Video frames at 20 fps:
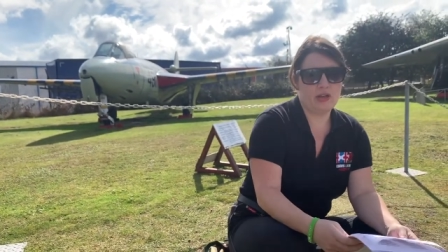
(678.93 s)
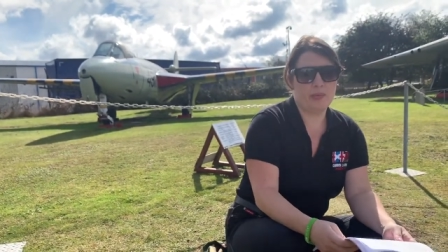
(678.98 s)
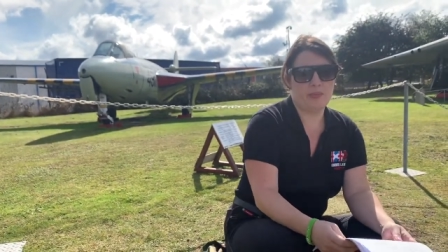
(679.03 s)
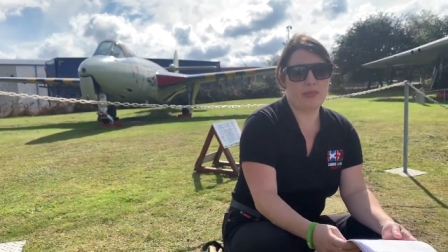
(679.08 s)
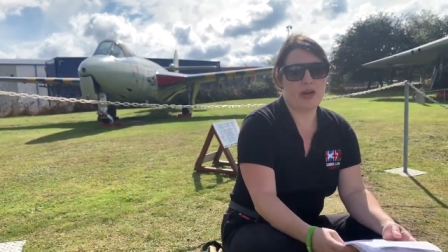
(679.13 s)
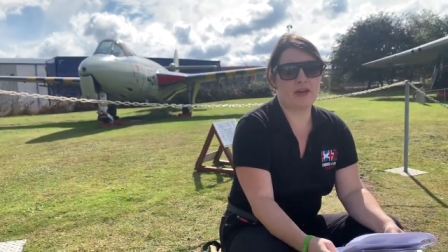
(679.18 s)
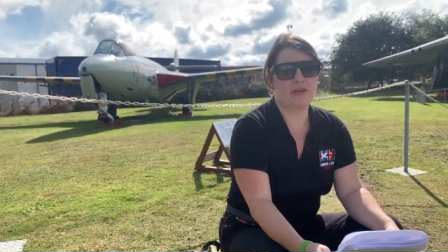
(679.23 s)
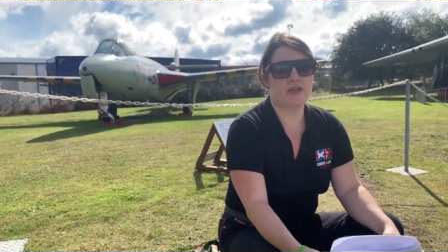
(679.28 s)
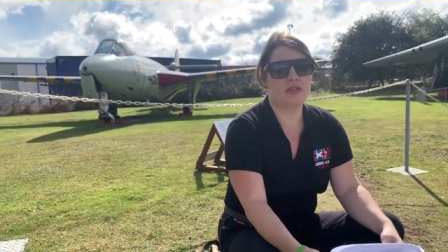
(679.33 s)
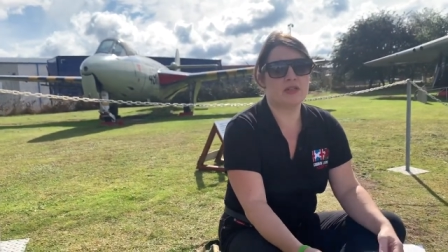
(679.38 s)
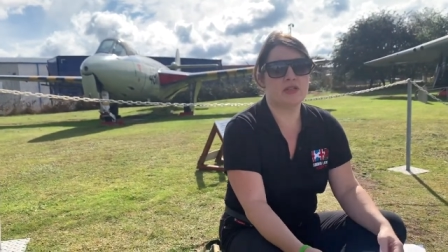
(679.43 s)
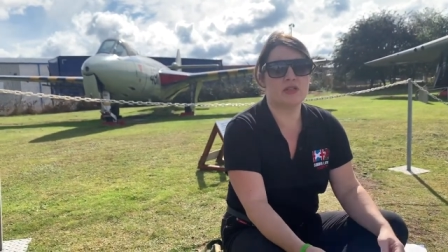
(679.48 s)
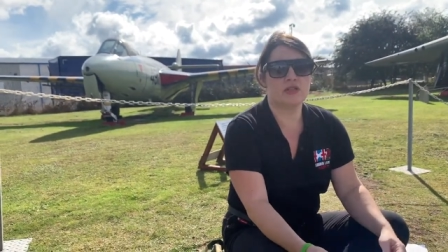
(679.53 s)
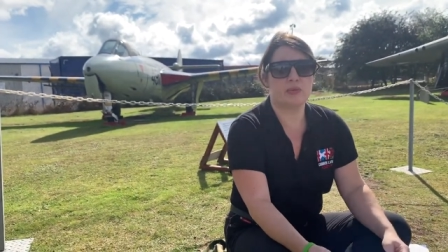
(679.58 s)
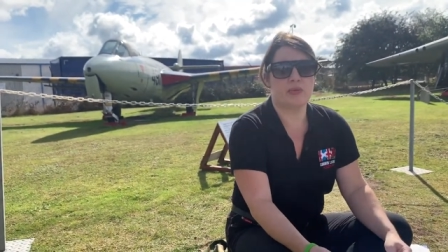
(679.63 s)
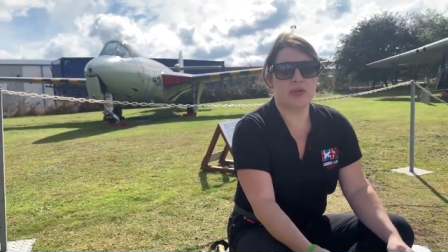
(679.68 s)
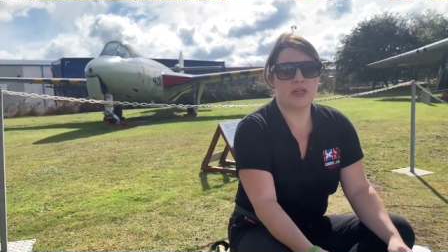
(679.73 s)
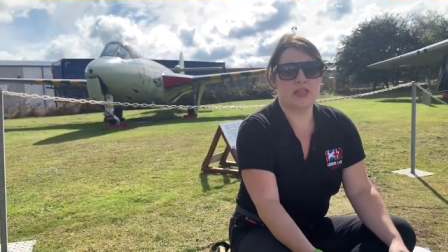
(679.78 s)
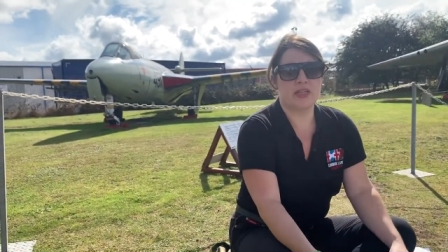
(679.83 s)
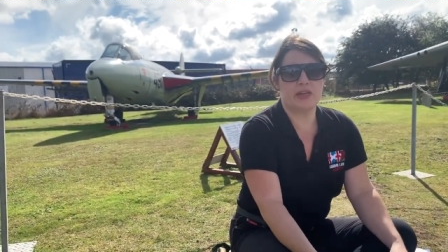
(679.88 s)
Barons
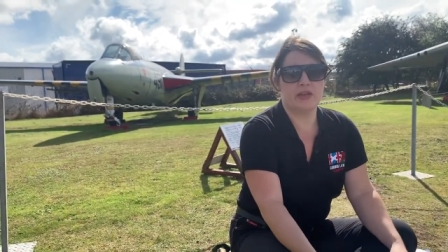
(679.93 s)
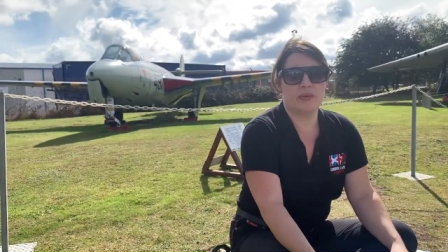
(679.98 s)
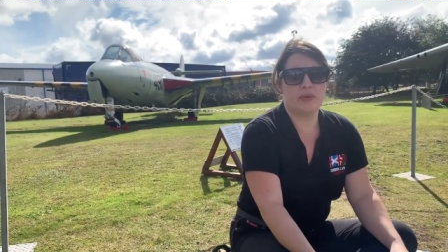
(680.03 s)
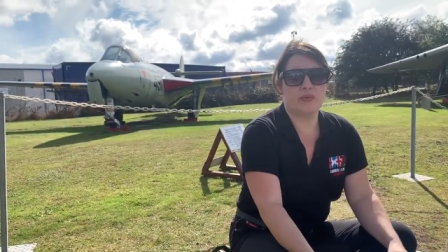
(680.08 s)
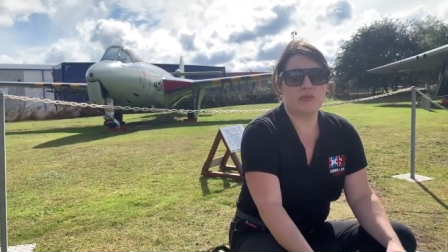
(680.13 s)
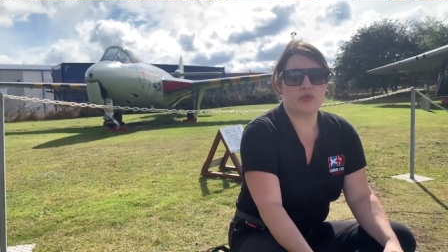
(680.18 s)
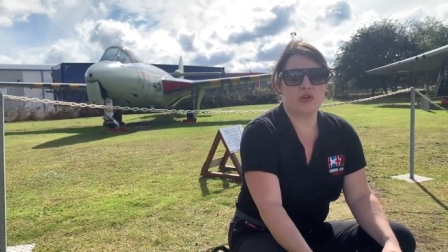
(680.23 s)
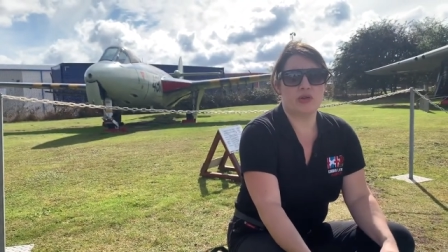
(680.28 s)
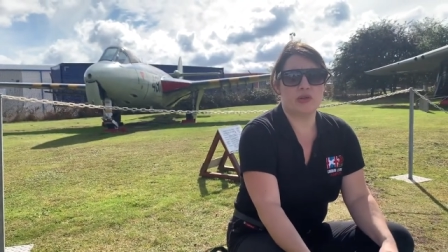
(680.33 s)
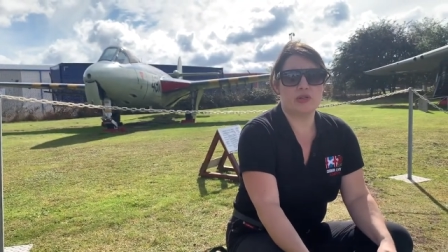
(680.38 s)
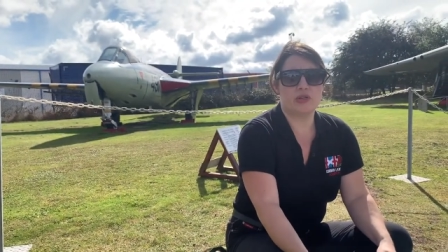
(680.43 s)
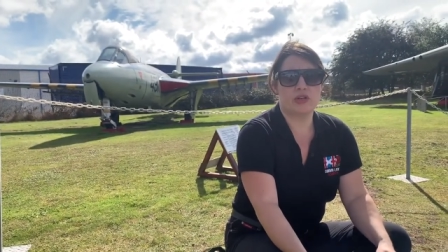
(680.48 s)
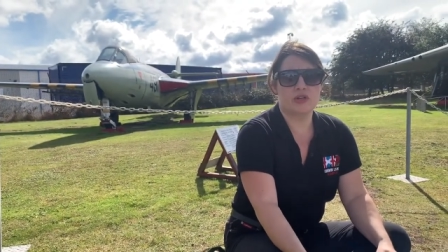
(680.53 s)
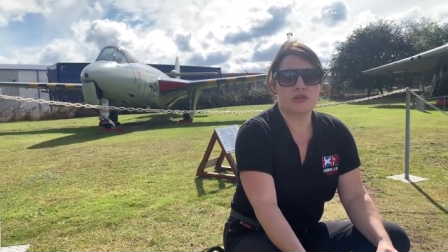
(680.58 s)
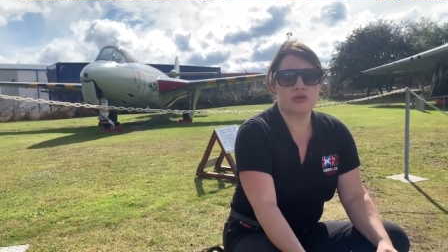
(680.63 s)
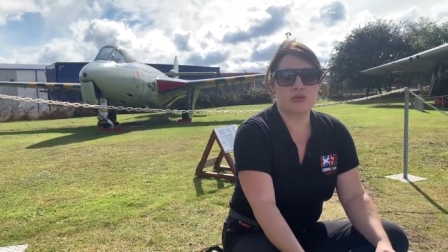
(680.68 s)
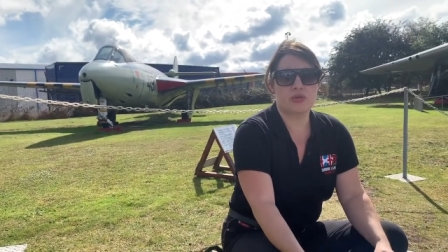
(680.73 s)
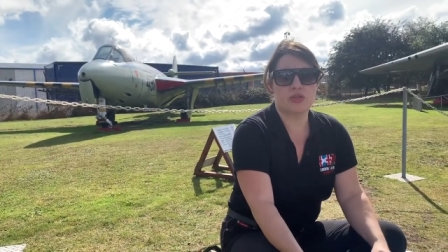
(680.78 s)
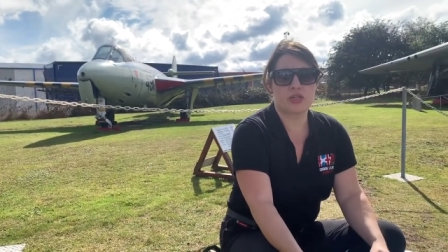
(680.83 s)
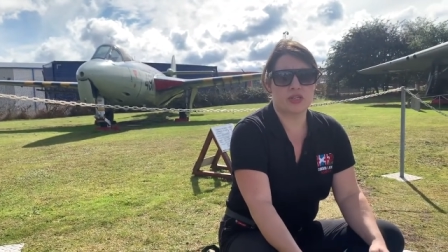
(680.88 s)
Committee, who invoked
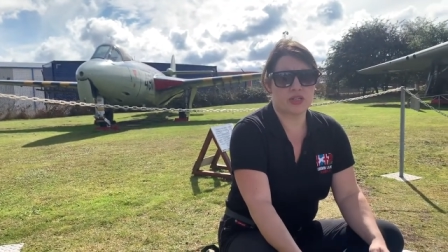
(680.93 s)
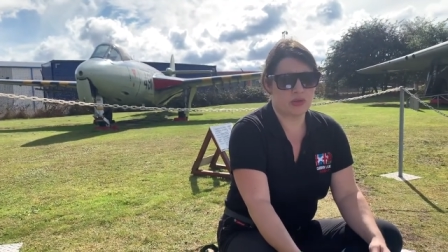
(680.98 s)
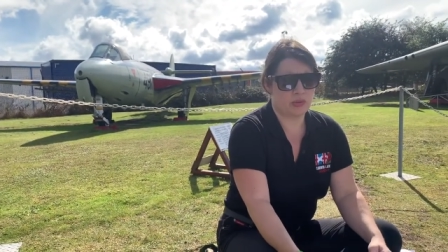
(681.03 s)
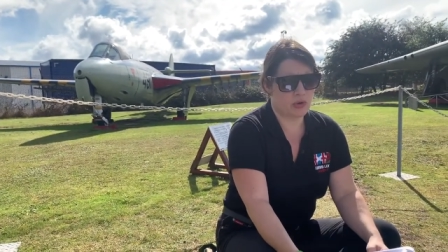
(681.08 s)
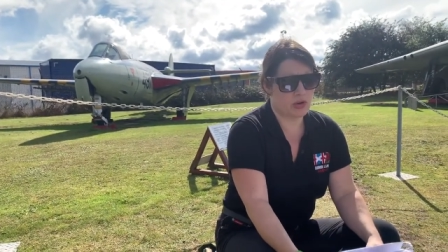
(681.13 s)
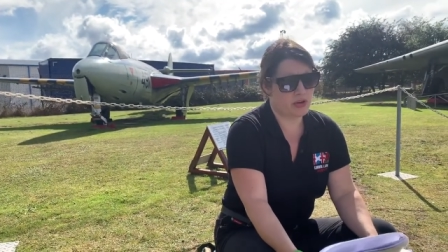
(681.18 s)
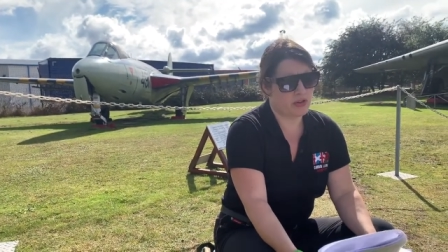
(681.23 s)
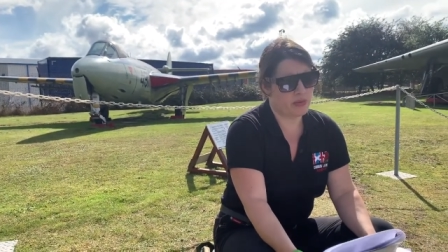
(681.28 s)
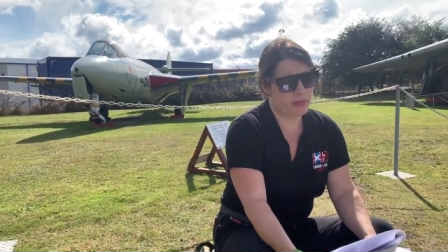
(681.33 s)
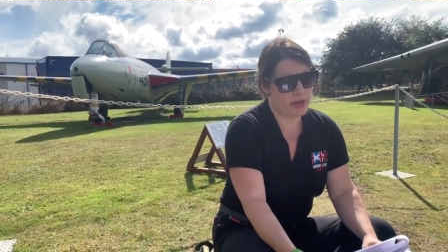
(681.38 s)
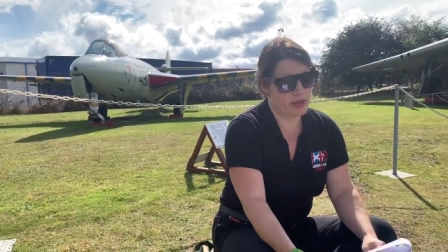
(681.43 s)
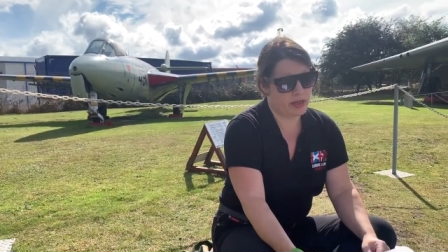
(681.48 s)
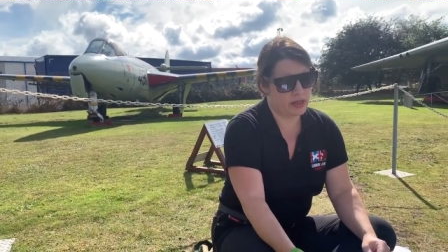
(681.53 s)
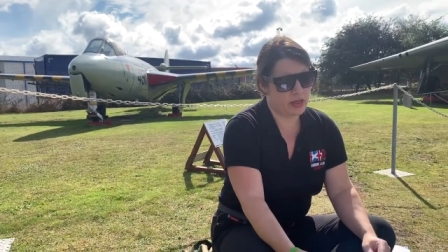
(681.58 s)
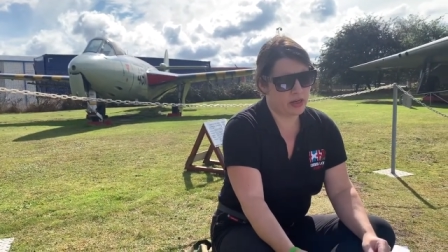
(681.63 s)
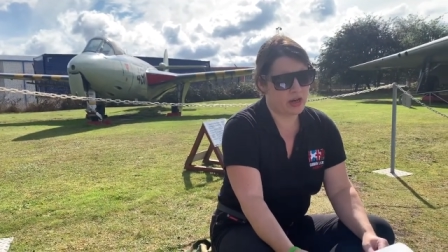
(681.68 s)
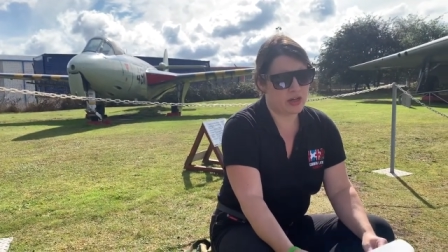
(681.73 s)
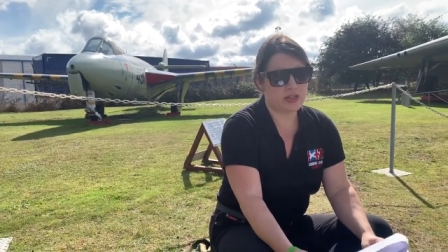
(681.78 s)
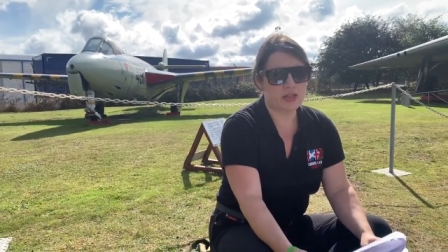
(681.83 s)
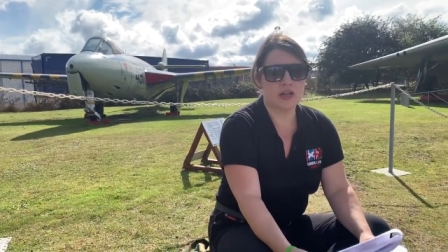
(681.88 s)
Article 61 of the Magna
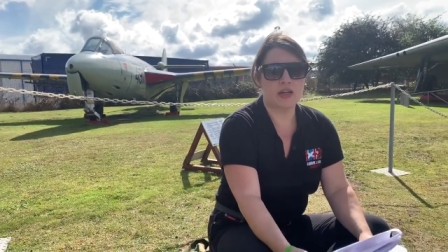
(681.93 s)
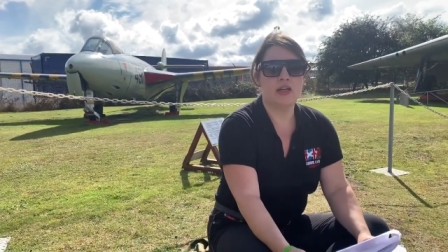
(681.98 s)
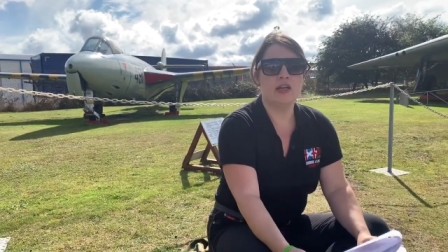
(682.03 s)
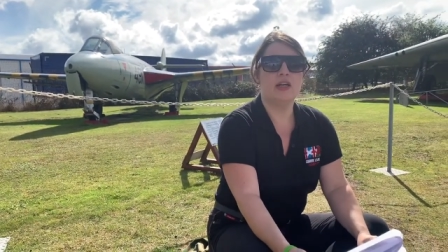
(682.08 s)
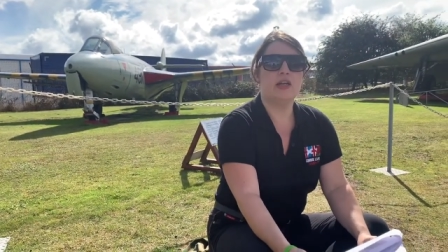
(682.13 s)
Carta